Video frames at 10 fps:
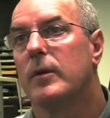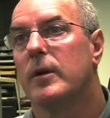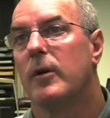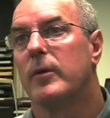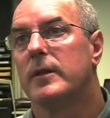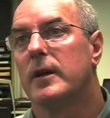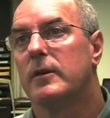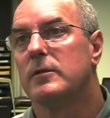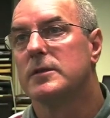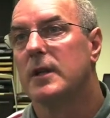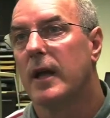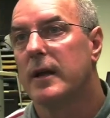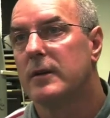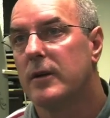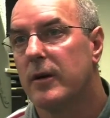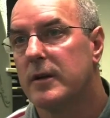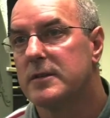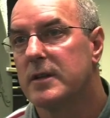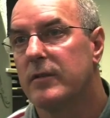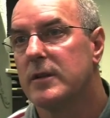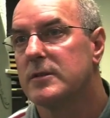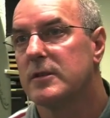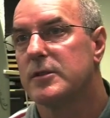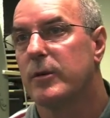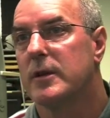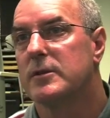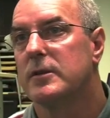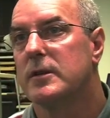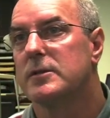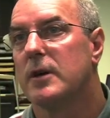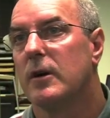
when I went there, it was the late 1970s, I was 22 years